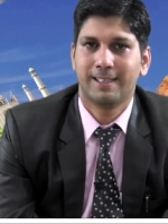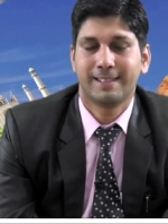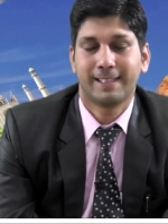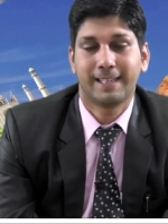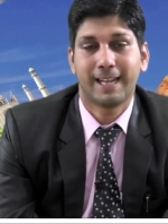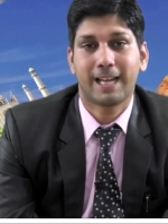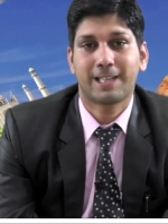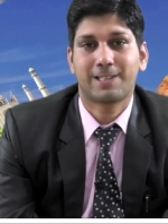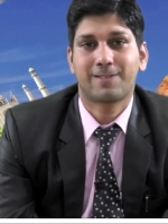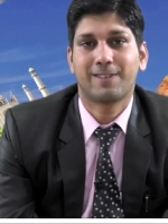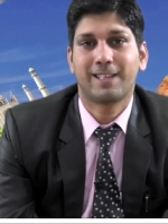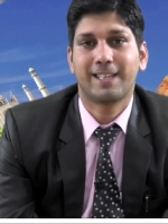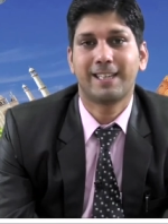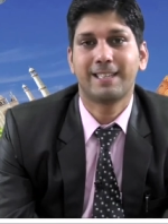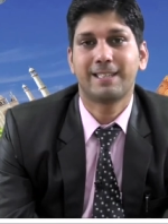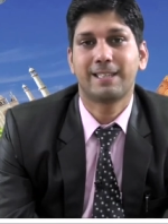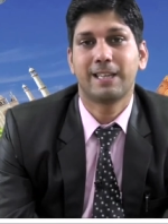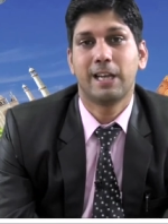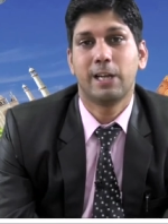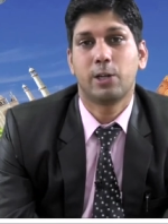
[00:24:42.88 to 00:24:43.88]
The next one
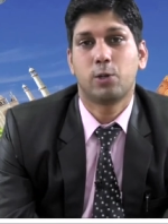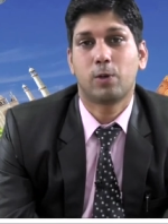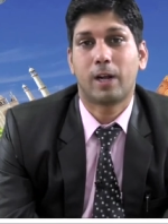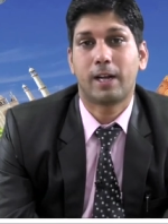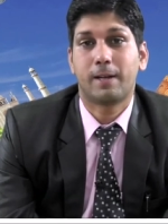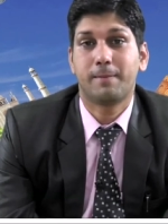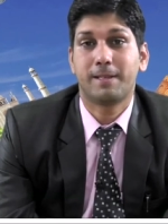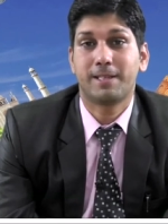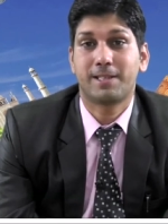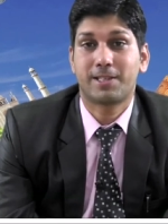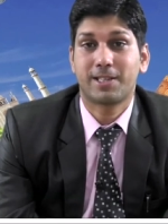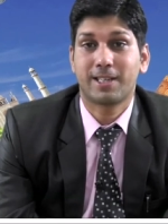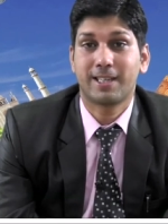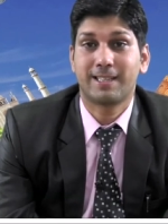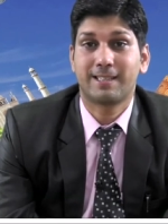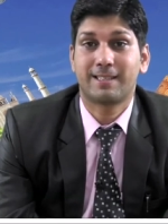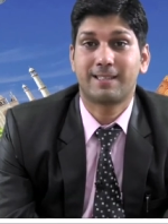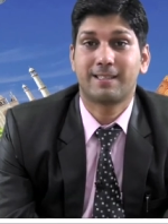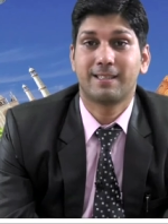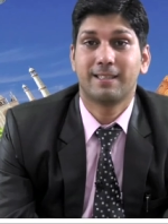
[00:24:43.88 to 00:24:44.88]
is to
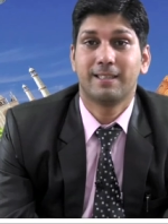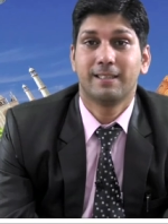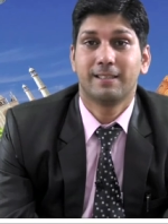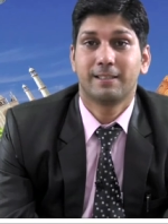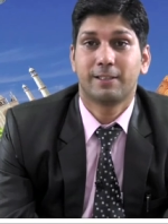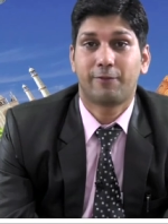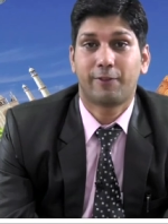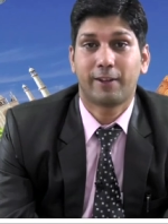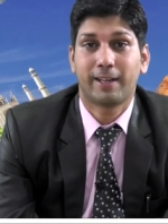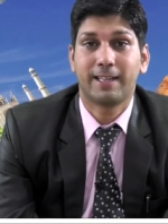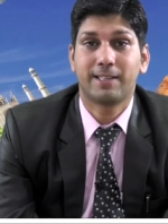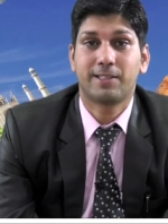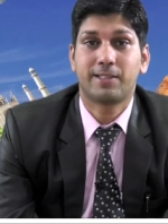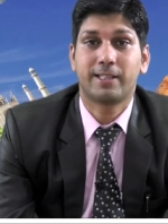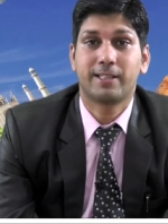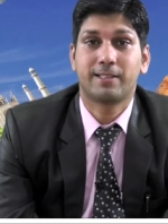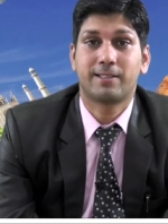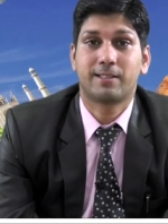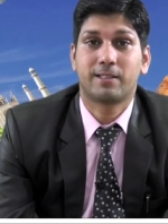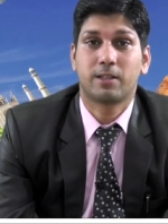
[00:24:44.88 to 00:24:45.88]
administer the
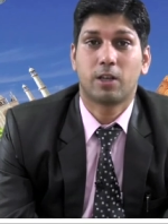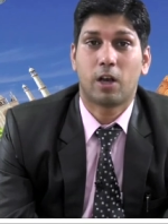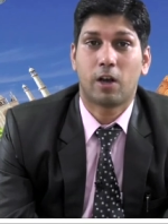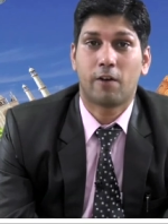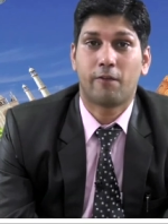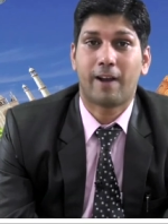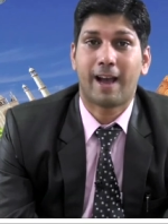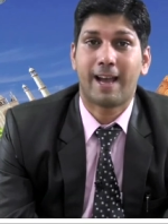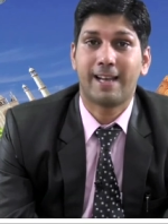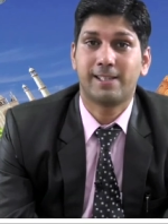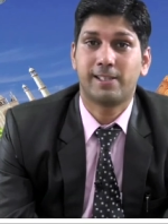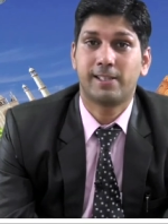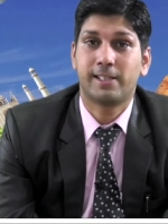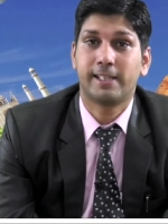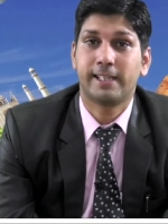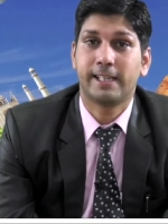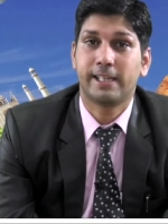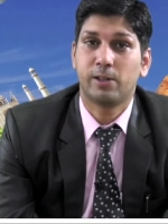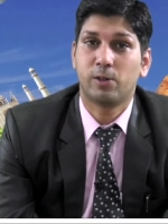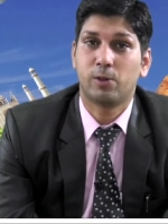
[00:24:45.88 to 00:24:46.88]
finances of
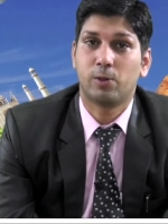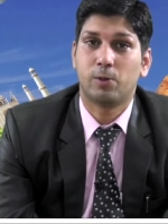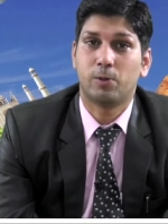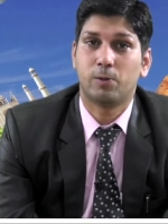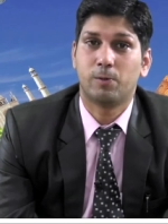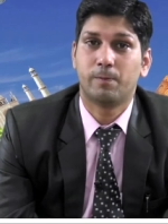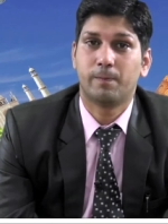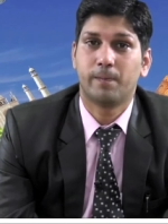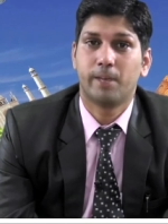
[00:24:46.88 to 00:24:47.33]
ICAO,